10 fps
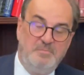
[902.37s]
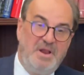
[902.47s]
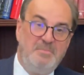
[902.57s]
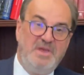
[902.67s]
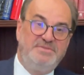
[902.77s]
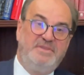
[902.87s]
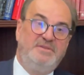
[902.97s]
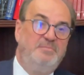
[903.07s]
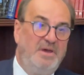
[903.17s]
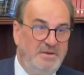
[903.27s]

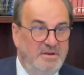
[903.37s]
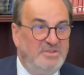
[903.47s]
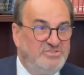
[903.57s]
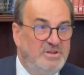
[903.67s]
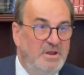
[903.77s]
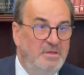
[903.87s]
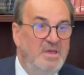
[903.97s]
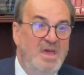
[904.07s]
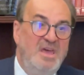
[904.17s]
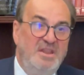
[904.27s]
implemented by the national
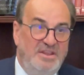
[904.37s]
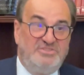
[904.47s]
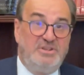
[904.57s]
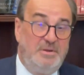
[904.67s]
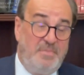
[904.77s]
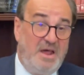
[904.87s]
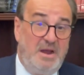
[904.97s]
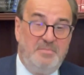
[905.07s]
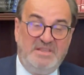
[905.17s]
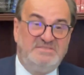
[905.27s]

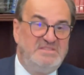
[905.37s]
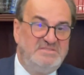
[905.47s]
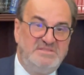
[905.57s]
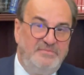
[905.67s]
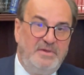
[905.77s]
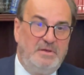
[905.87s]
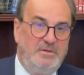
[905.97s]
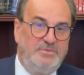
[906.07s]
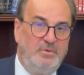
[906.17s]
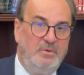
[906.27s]
parliaments. It's
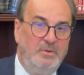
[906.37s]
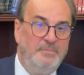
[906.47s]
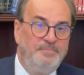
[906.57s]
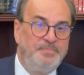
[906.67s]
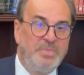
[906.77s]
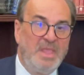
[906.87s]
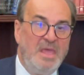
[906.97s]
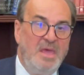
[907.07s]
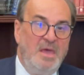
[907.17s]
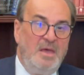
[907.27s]
difficult to
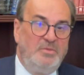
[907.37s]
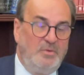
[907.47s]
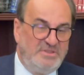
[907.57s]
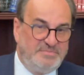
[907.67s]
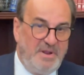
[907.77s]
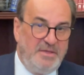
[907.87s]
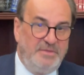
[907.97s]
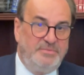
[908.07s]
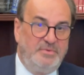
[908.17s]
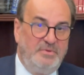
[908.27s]

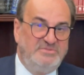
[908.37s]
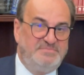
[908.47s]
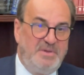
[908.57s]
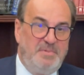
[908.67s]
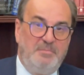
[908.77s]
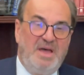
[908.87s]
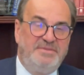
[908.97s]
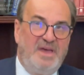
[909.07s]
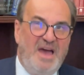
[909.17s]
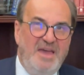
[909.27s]
explain it to those people,
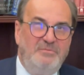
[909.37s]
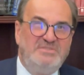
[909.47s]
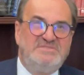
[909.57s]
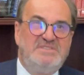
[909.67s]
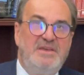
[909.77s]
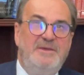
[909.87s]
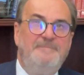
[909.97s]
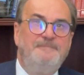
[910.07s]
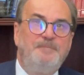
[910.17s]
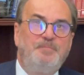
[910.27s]
but I would
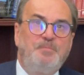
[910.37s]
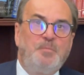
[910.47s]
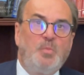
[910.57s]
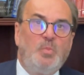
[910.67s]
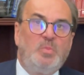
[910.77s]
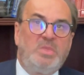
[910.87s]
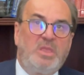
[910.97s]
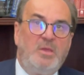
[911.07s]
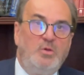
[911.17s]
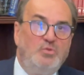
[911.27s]
say
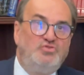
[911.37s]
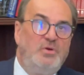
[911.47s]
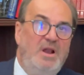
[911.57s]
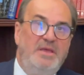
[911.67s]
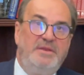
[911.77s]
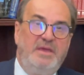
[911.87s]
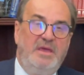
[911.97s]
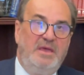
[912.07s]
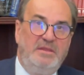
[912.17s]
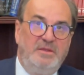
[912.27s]
usually
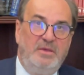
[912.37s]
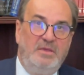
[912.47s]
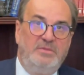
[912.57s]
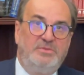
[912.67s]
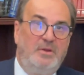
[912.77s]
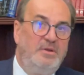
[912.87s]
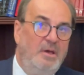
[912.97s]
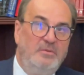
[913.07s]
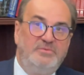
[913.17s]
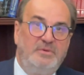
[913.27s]
the
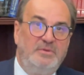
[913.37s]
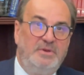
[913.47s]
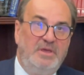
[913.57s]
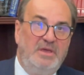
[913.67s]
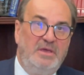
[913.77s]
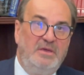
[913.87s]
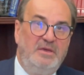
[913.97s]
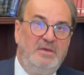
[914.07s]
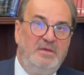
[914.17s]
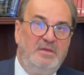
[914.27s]
turnout on
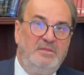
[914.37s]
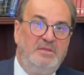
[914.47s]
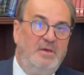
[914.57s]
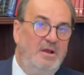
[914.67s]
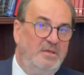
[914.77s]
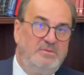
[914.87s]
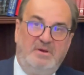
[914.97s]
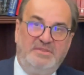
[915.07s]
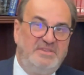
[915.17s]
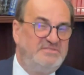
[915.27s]
the
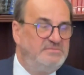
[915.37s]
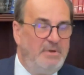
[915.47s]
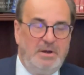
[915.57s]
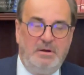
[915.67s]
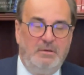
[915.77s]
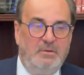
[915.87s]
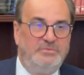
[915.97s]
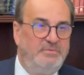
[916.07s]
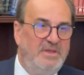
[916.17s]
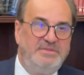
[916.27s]
electorate is very low,
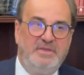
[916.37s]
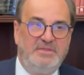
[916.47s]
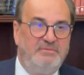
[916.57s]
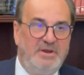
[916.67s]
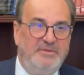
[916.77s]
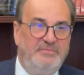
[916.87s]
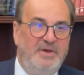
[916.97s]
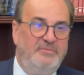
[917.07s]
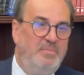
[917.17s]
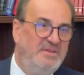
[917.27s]

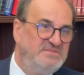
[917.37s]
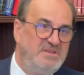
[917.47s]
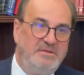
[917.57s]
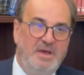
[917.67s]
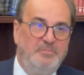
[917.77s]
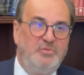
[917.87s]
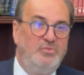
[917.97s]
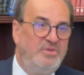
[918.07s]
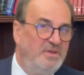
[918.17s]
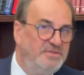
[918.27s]
20-25%, up to
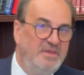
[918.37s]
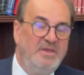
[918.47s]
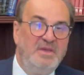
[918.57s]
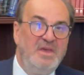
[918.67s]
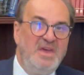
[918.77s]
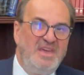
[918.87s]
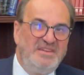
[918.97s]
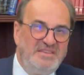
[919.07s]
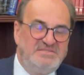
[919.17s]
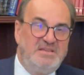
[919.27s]
30%.
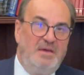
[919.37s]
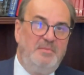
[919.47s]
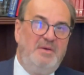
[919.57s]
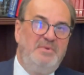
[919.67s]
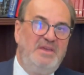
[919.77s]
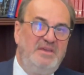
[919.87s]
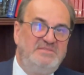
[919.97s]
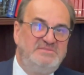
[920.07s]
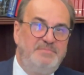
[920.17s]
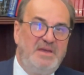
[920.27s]
This time I'm
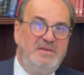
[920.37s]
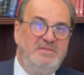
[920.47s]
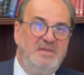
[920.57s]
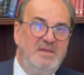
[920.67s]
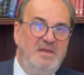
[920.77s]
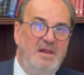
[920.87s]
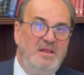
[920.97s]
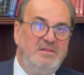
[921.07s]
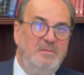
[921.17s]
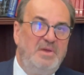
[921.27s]
expecting a
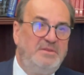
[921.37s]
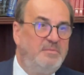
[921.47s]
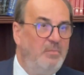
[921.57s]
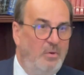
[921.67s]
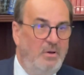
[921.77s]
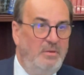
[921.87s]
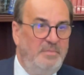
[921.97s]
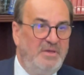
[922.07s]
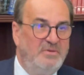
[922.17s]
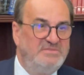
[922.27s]
little bit more,
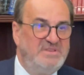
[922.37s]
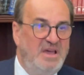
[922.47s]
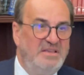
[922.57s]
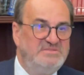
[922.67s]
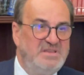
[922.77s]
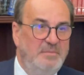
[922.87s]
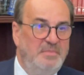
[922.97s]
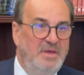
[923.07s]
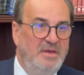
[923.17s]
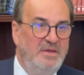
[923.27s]
because there are
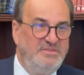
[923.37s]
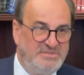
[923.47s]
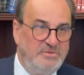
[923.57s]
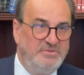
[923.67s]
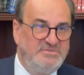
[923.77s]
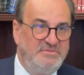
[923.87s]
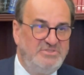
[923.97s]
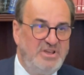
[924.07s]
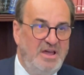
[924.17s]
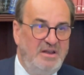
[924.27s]
some issues
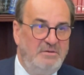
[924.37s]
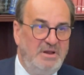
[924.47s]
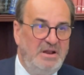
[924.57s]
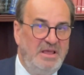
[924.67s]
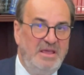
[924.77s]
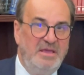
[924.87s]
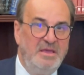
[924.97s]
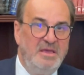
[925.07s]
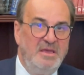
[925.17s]
which are really